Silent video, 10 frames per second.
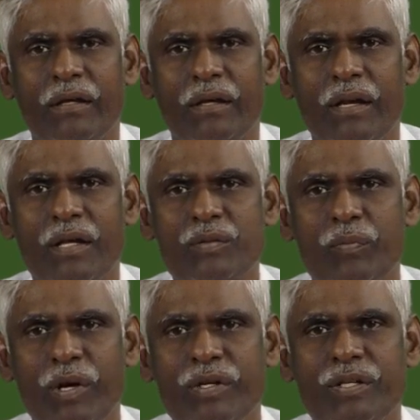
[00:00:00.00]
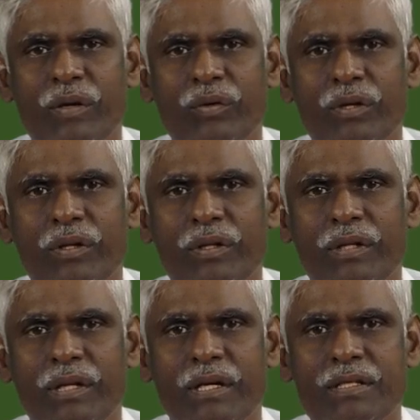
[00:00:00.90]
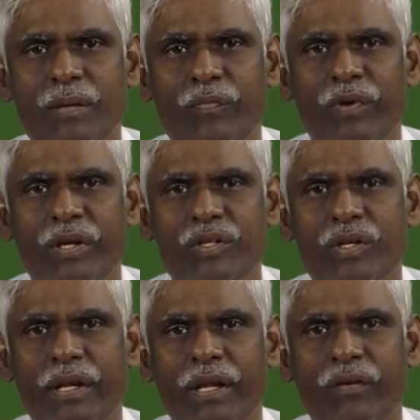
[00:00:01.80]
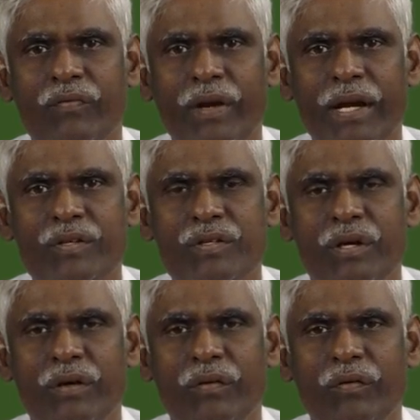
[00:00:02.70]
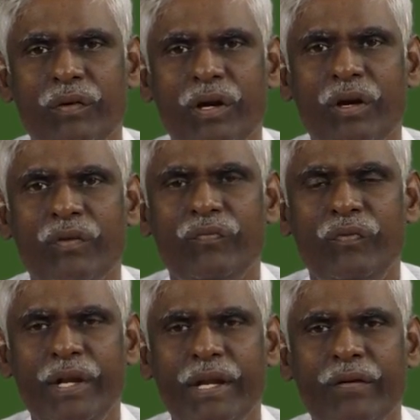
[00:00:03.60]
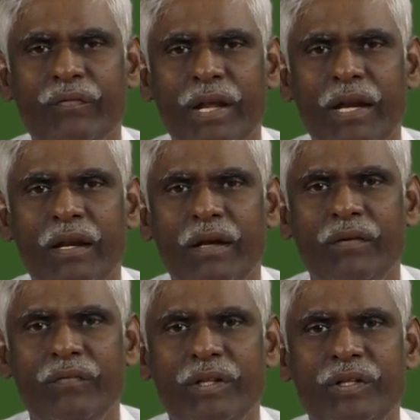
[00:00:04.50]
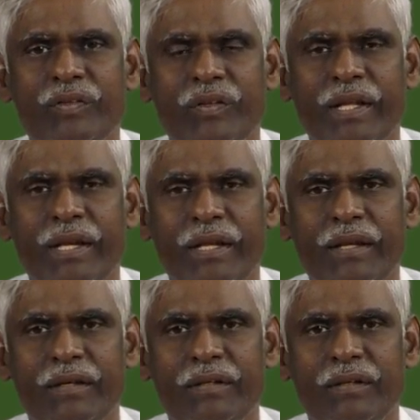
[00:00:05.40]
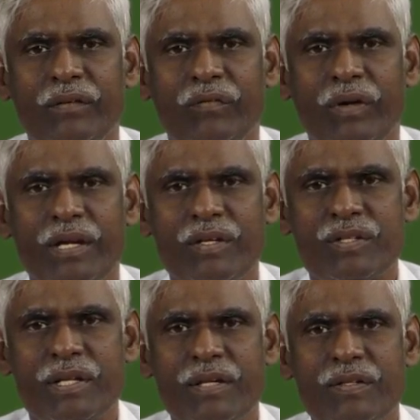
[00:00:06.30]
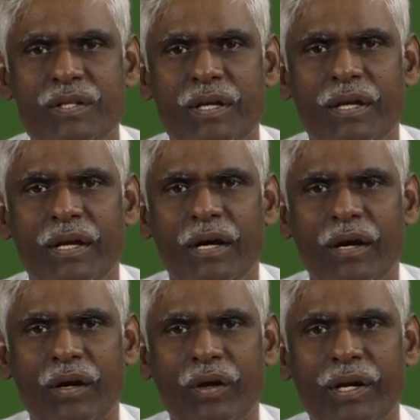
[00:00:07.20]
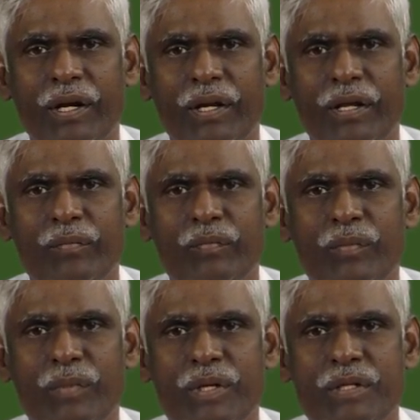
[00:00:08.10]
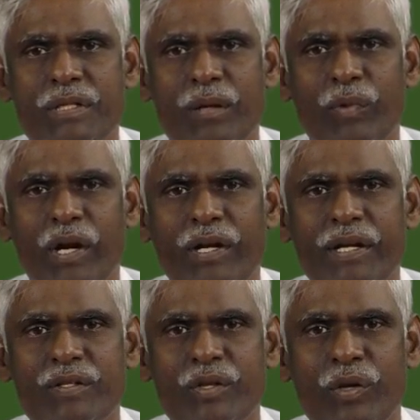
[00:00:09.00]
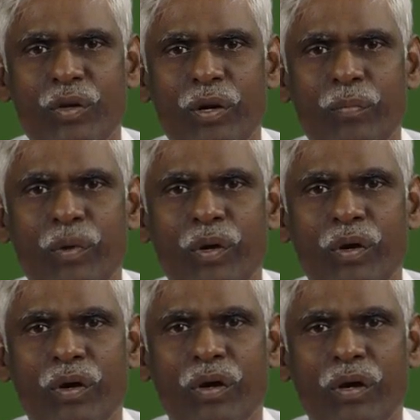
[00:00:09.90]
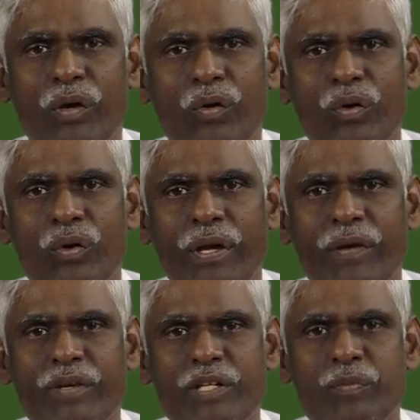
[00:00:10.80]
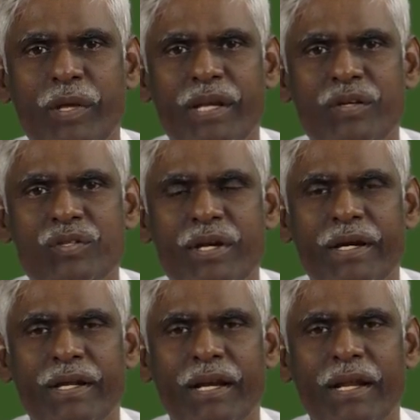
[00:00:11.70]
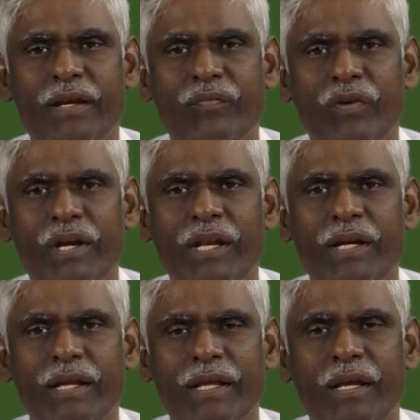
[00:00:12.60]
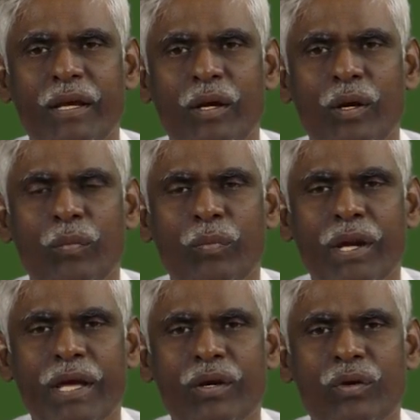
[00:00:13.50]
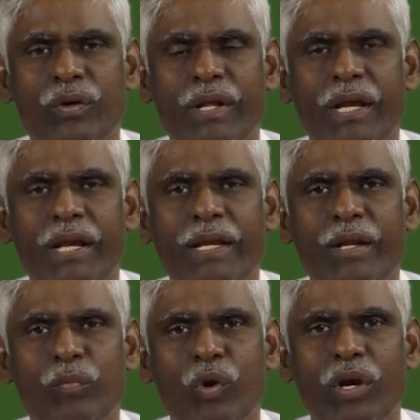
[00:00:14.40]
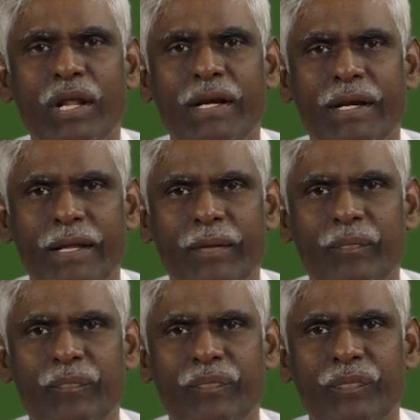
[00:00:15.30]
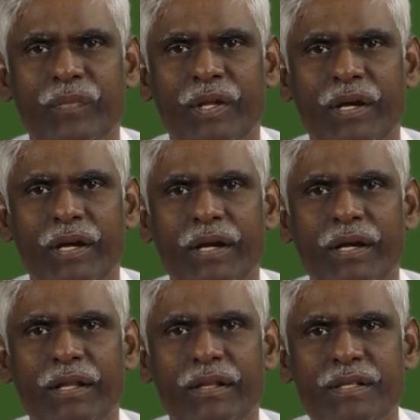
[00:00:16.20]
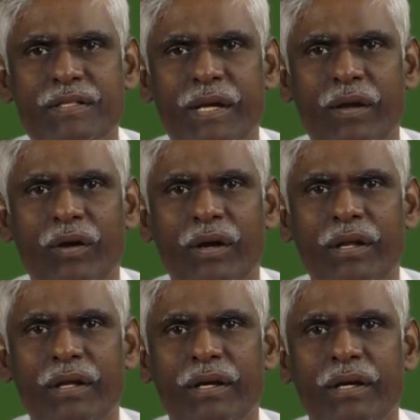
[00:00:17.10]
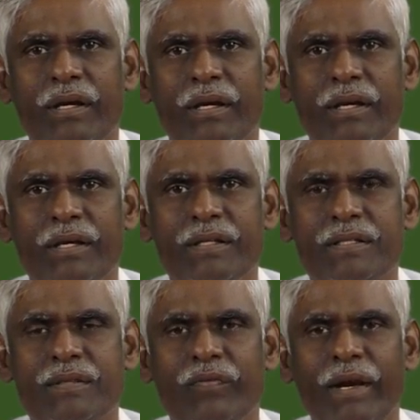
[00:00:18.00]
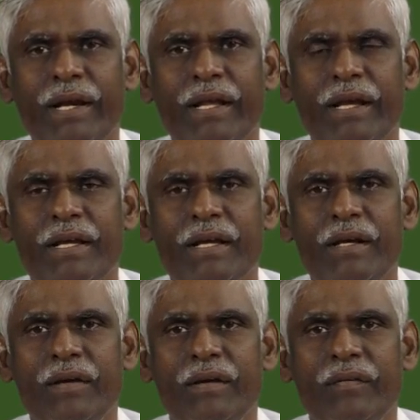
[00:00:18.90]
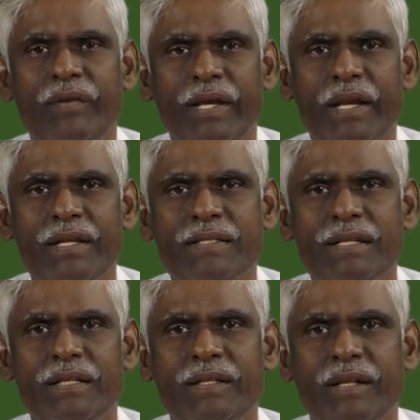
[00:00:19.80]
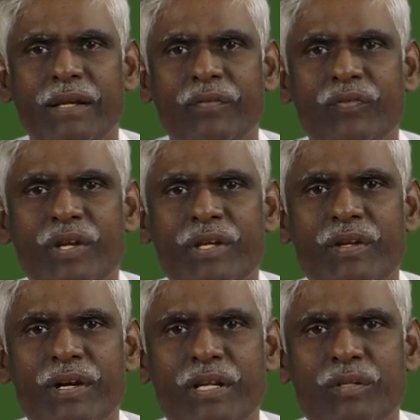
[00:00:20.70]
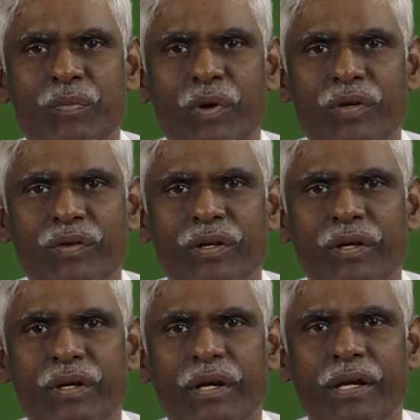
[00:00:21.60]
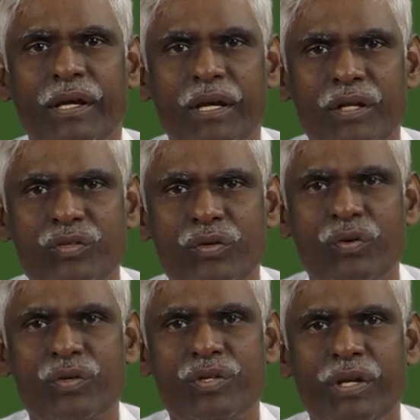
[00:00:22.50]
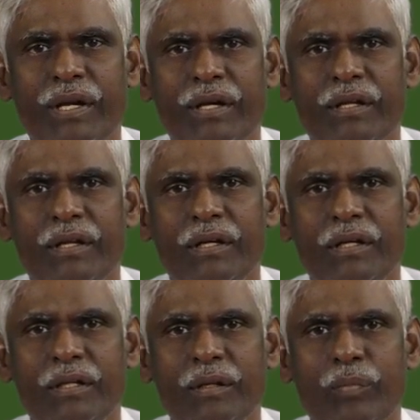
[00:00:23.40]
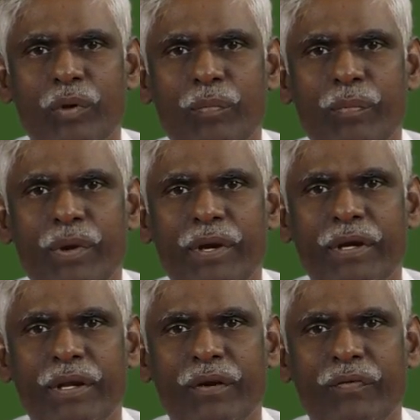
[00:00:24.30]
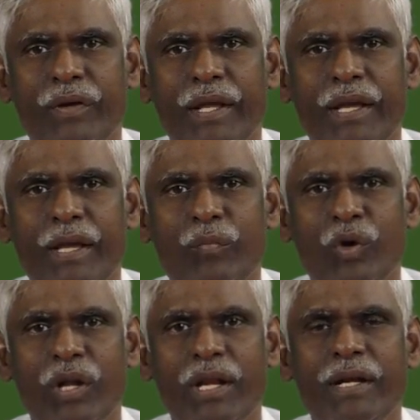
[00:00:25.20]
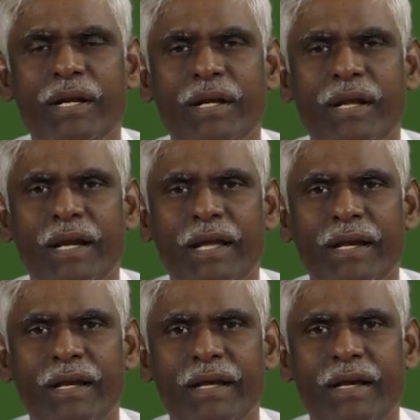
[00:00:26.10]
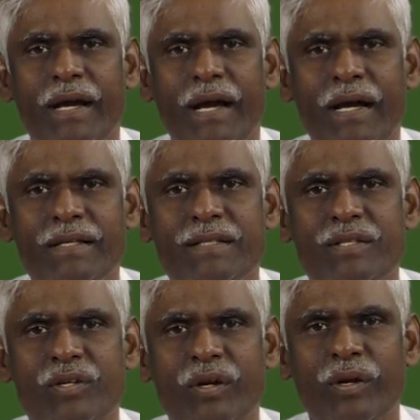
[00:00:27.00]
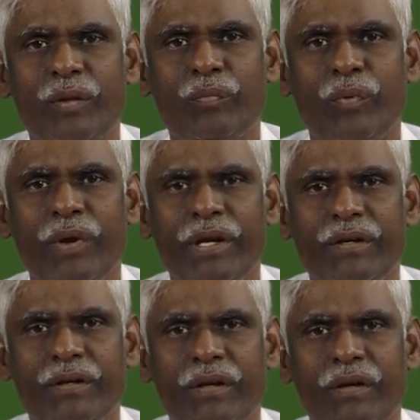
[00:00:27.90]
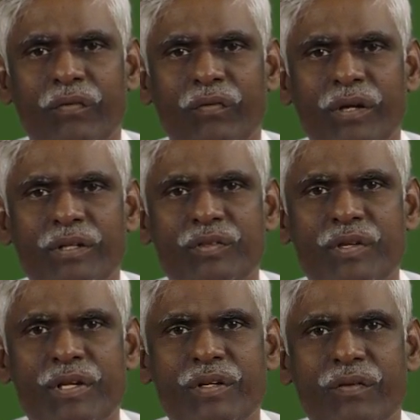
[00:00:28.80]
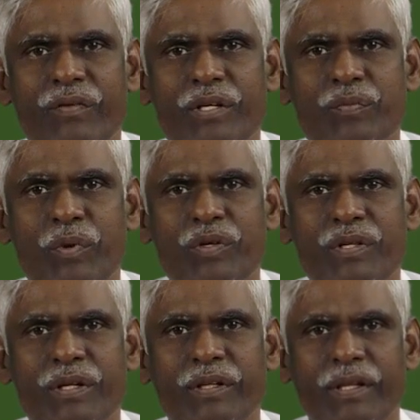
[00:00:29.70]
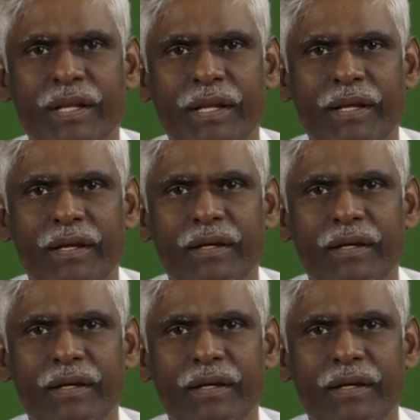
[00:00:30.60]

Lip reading: Glass points out that some historical facts will not fit in well with this theory. For instance, according to him, some countries in Europe are known to have experienced a decline in fertility prior to decline in mortality, and in this regard, he is finding a weakness in the theory of change and response. He also questioned the propriety of taking mortality decline as the starting point for the change of response and theory.